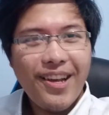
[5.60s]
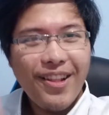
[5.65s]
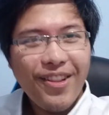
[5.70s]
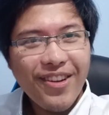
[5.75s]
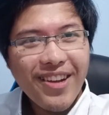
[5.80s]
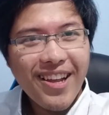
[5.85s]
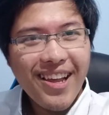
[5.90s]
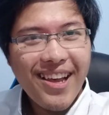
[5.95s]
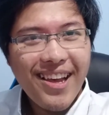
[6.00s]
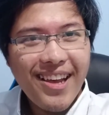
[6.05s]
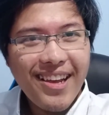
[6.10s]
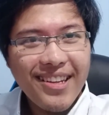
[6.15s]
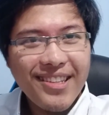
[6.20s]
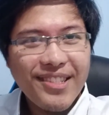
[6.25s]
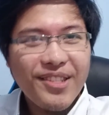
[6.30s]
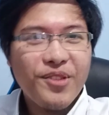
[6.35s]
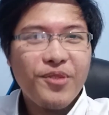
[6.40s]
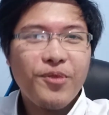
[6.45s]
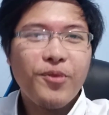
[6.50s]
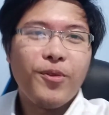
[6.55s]
Hello
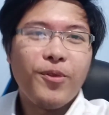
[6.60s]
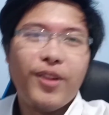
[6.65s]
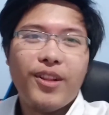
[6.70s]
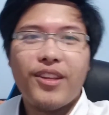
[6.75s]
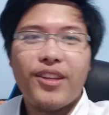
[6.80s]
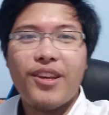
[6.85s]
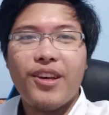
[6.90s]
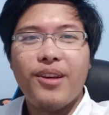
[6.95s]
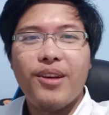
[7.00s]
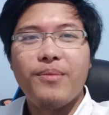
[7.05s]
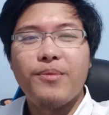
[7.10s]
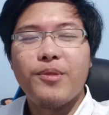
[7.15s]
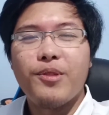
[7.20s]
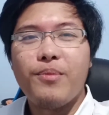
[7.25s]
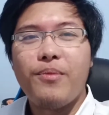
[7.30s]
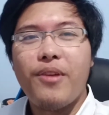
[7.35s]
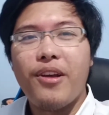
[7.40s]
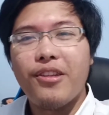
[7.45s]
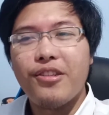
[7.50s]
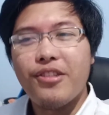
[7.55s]
guys, welcome to
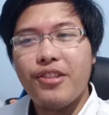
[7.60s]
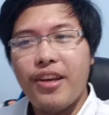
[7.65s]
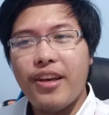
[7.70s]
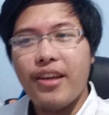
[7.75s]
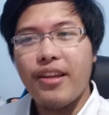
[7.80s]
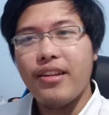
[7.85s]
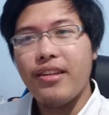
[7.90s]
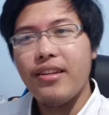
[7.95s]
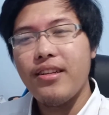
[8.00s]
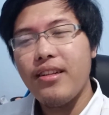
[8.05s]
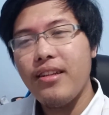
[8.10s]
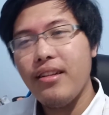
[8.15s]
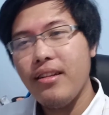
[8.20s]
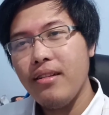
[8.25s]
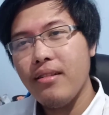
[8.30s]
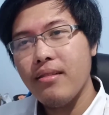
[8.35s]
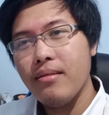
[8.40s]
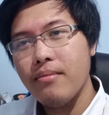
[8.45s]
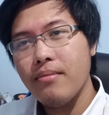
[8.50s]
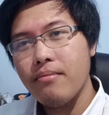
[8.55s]
my channel.
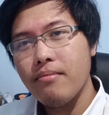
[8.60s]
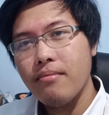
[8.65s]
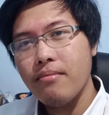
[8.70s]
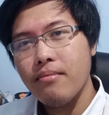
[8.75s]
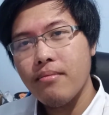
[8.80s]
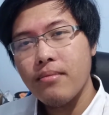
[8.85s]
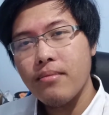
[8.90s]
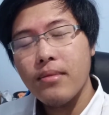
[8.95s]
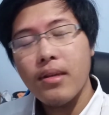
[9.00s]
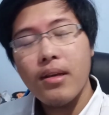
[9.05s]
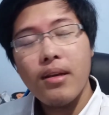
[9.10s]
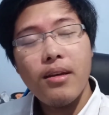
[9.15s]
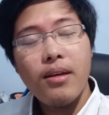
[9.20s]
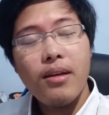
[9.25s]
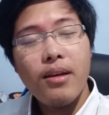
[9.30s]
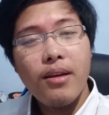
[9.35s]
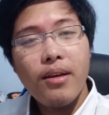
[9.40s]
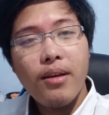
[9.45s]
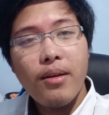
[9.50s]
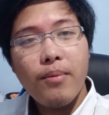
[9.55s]

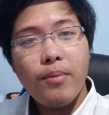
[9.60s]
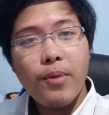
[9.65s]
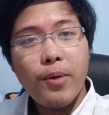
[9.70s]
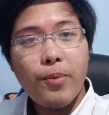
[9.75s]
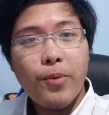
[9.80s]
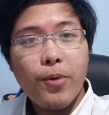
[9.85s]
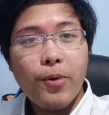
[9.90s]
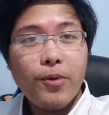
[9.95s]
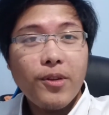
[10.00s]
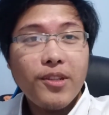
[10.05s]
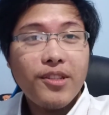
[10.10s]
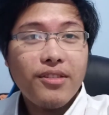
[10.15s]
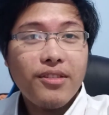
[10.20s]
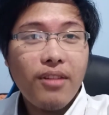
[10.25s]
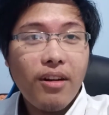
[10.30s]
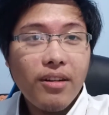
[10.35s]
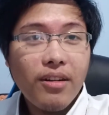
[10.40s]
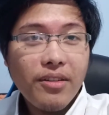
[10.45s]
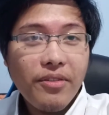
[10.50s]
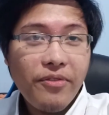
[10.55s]
Before we
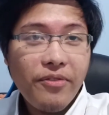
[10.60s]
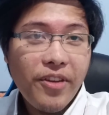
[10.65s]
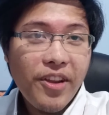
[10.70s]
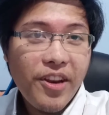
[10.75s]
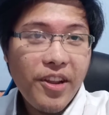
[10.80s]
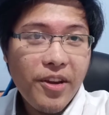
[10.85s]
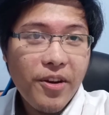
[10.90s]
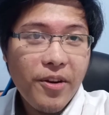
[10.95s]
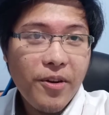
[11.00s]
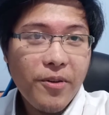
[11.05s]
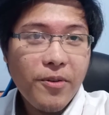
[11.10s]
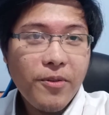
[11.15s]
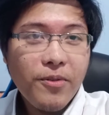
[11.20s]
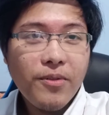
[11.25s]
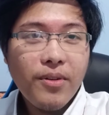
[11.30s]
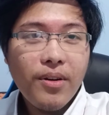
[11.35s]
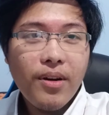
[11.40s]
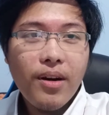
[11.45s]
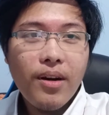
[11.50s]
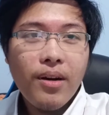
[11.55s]
start the video,
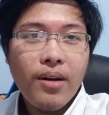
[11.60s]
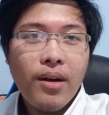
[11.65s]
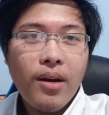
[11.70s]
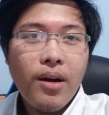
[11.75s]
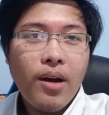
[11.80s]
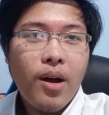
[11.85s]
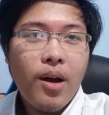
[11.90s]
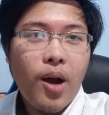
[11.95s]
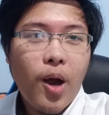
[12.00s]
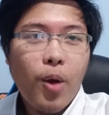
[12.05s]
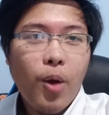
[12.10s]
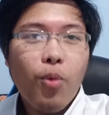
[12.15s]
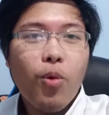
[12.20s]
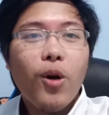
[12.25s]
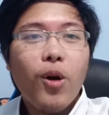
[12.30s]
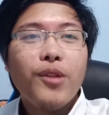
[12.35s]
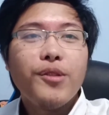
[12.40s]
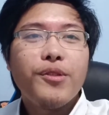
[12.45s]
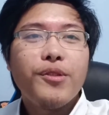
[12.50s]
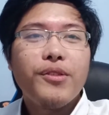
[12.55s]
I
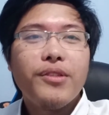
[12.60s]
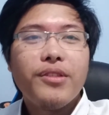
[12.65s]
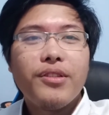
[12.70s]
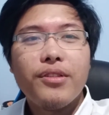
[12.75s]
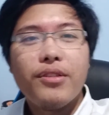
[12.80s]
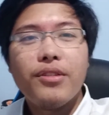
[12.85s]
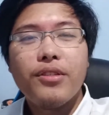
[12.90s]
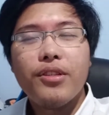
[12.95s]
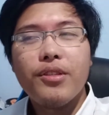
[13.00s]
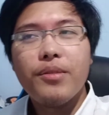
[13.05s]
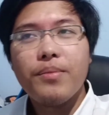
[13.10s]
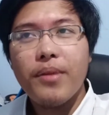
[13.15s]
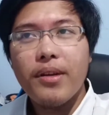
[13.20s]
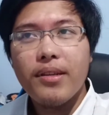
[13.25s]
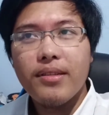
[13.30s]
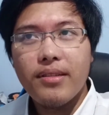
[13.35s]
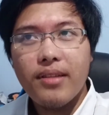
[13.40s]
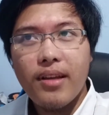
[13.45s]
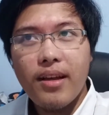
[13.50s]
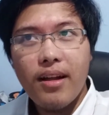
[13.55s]
want to introduce
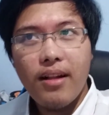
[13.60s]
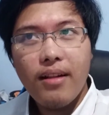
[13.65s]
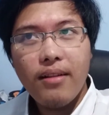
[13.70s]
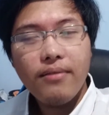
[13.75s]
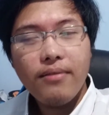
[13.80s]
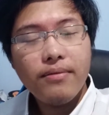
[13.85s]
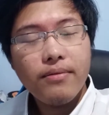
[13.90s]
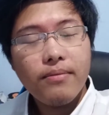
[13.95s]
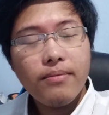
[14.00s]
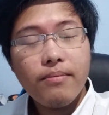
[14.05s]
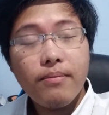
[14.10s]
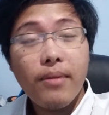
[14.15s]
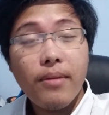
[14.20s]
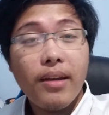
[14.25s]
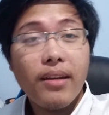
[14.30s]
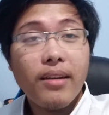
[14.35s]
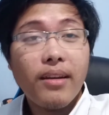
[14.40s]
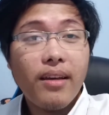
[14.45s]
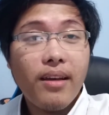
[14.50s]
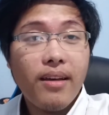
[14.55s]
myself.
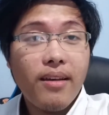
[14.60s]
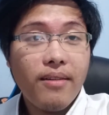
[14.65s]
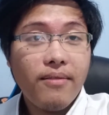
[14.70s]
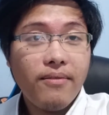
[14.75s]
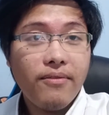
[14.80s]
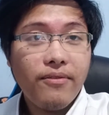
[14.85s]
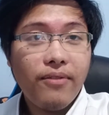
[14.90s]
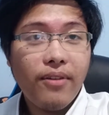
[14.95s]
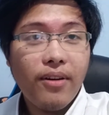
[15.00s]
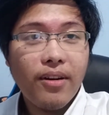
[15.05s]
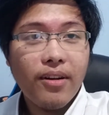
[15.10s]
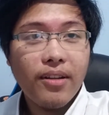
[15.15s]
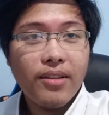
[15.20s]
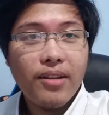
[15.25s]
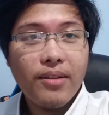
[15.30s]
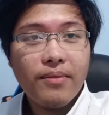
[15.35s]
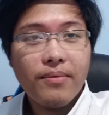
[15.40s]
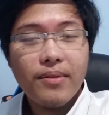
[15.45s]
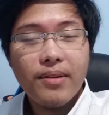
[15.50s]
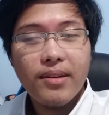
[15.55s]
My name is Farid
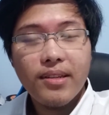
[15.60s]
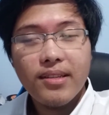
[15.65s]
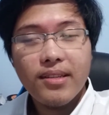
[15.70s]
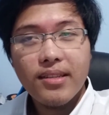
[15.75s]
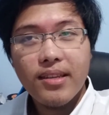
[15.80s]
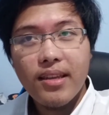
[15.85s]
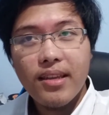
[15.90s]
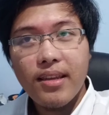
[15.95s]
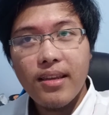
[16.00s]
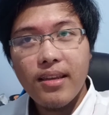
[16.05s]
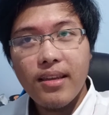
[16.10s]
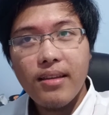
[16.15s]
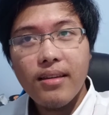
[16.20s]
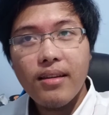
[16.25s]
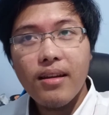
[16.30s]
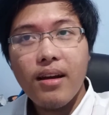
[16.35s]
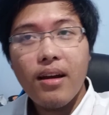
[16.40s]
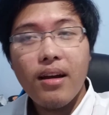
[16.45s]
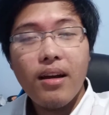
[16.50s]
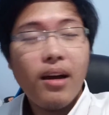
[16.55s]
Alfariski.
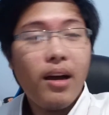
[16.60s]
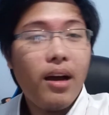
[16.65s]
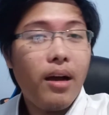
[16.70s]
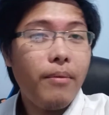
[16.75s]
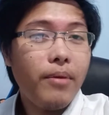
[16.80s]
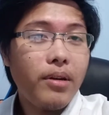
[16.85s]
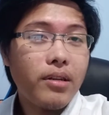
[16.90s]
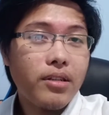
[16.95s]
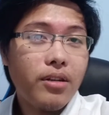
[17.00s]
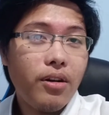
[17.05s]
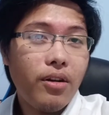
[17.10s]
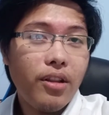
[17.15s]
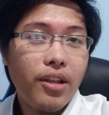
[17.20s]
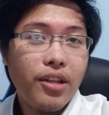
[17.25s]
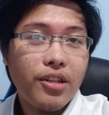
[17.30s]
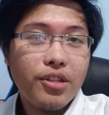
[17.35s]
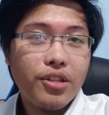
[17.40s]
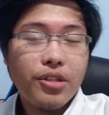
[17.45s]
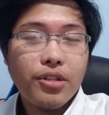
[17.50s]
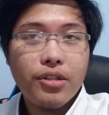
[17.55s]
I'm a
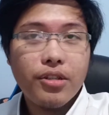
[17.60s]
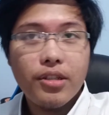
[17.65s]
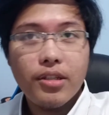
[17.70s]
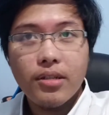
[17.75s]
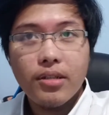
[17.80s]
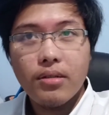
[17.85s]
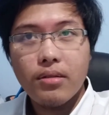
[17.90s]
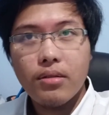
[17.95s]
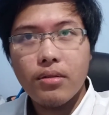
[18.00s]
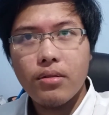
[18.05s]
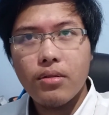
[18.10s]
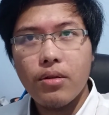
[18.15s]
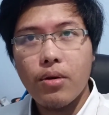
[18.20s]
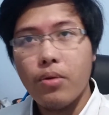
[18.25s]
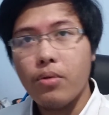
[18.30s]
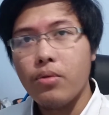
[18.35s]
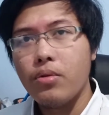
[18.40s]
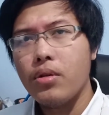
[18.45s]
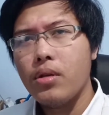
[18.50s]
college student. So